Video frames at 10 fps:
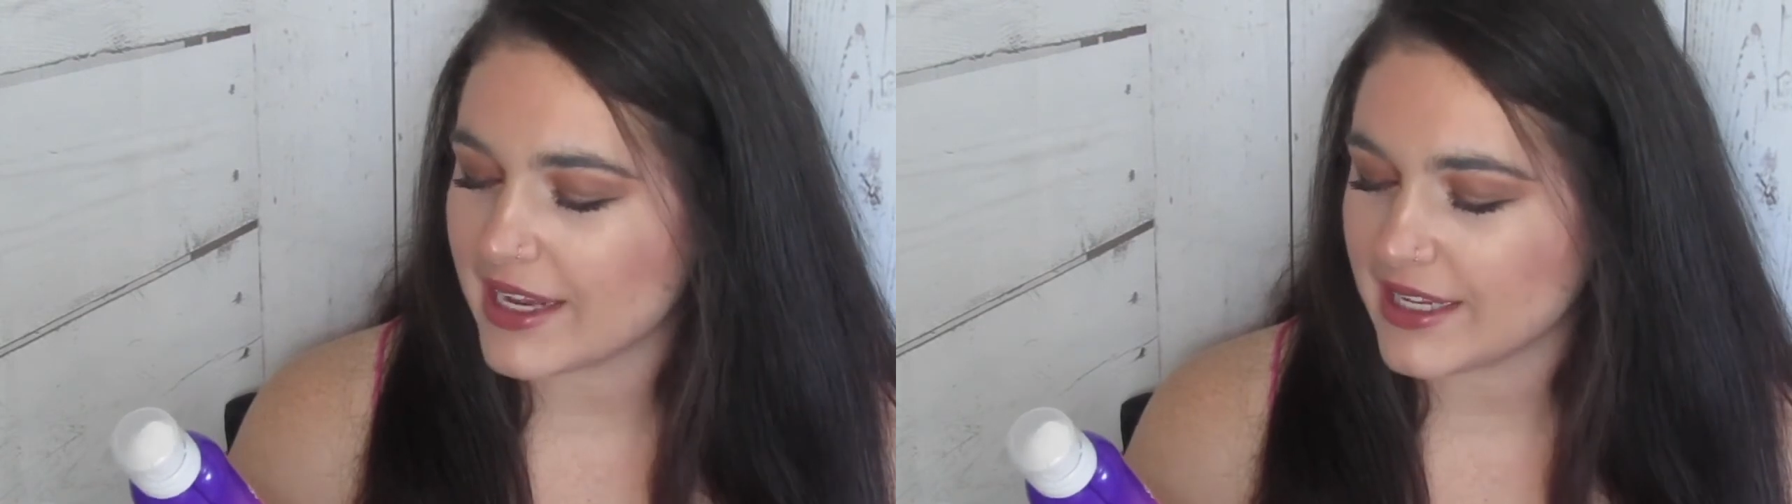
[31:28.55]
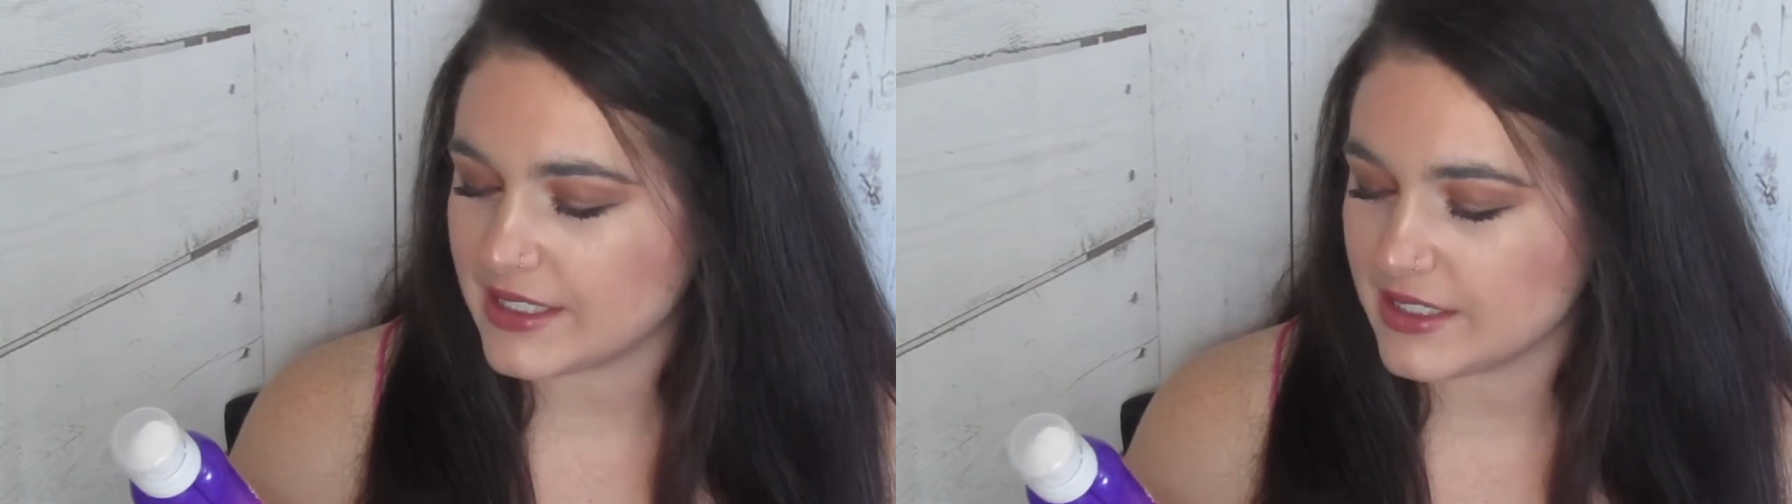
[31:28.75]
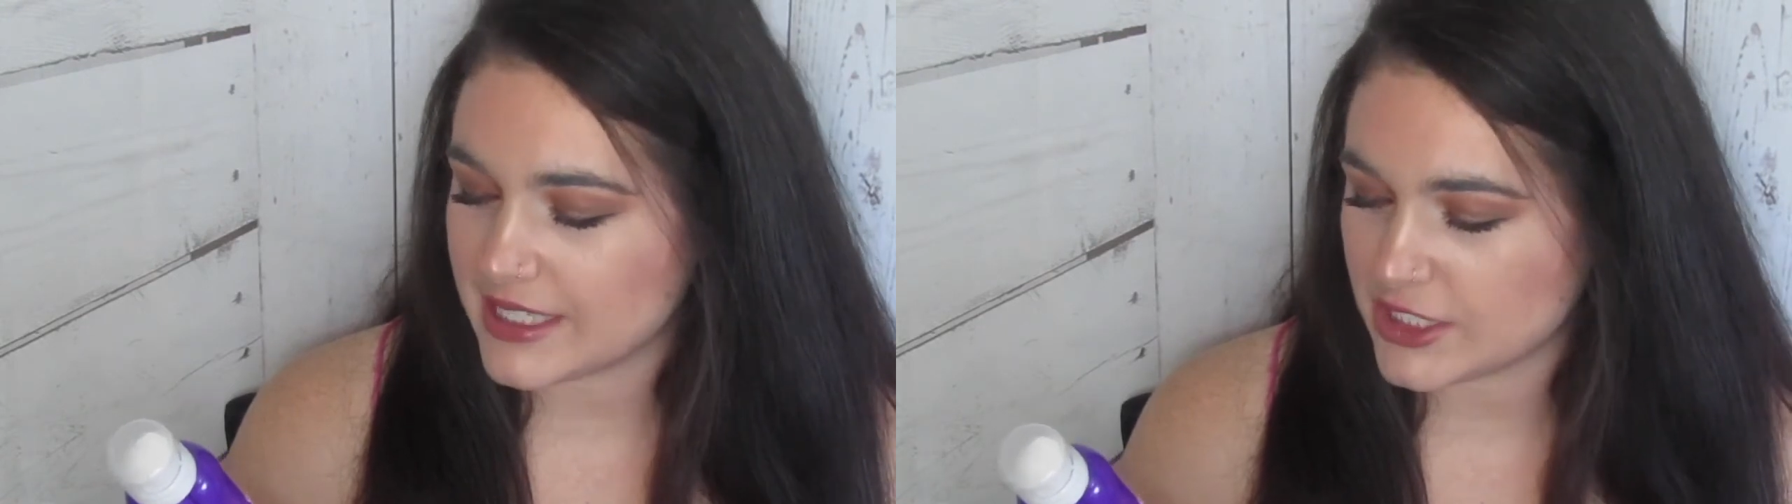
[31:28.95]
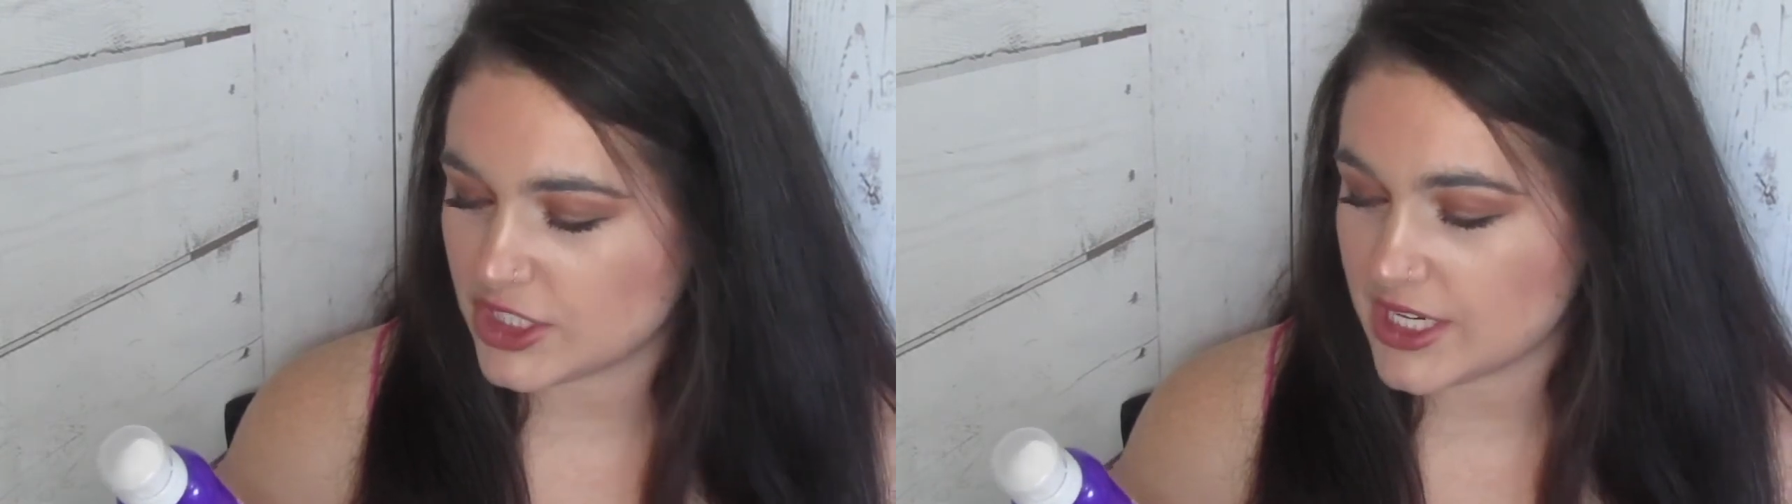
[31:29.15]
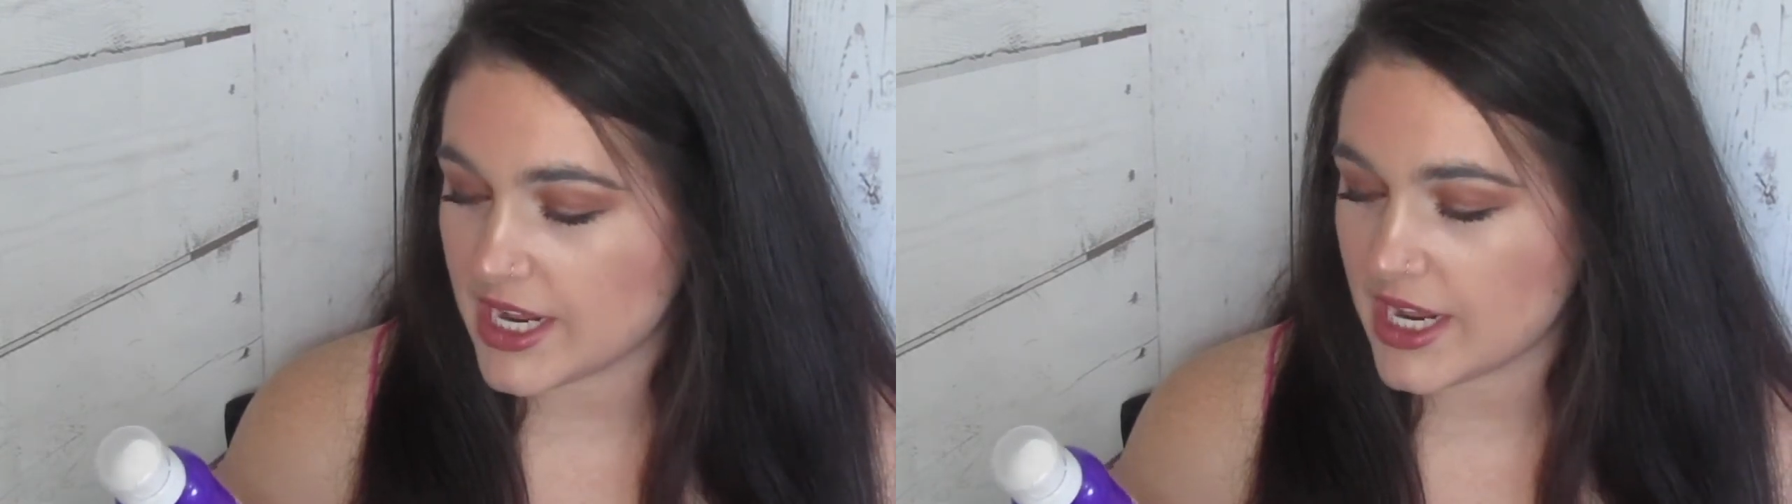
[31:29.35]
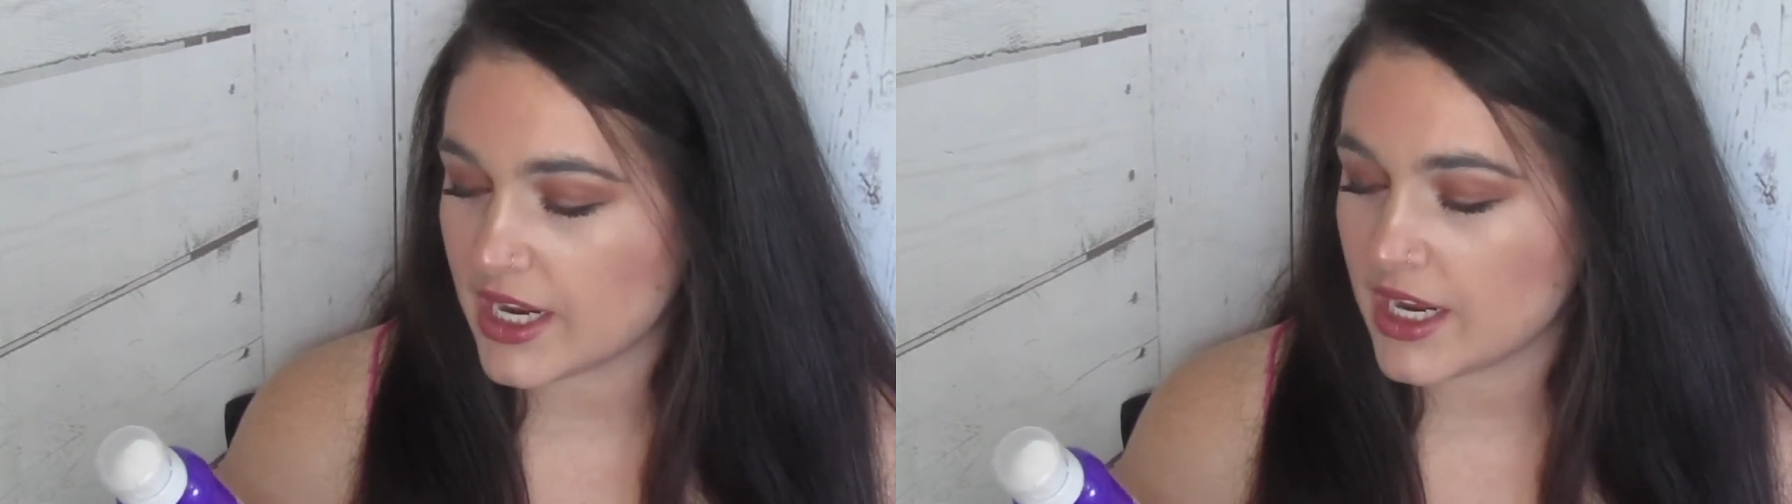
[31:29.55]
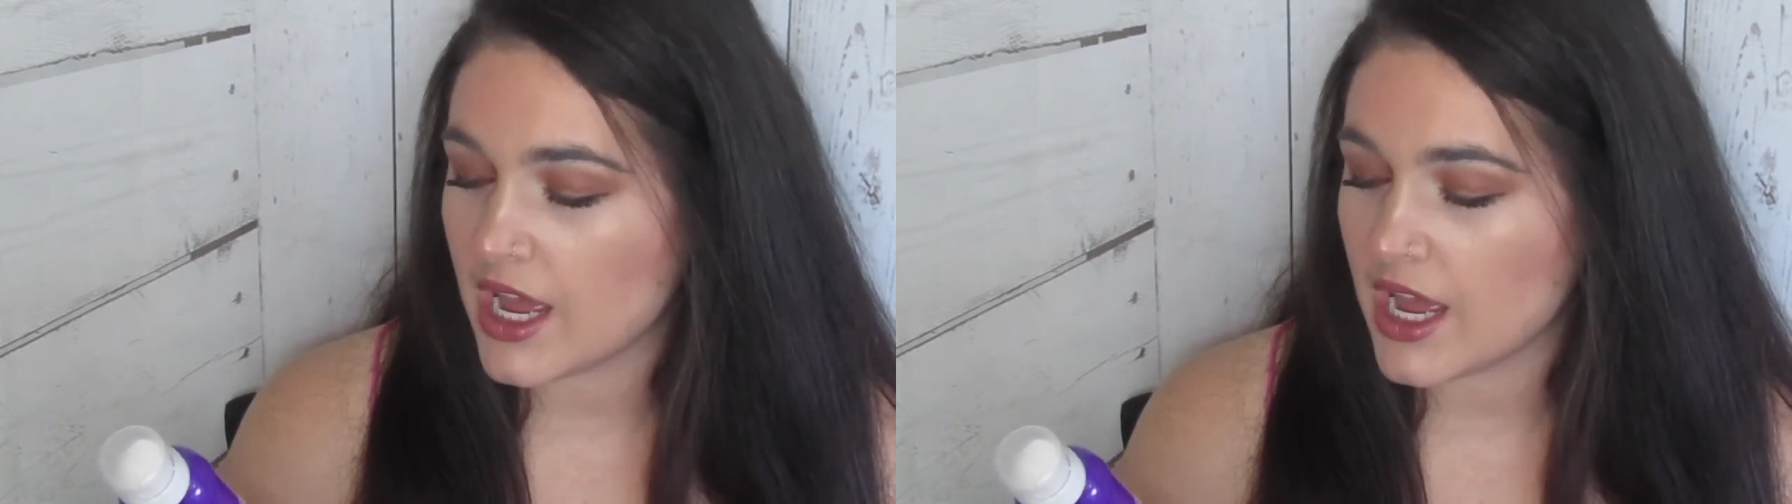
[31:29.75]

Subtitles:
Conditioning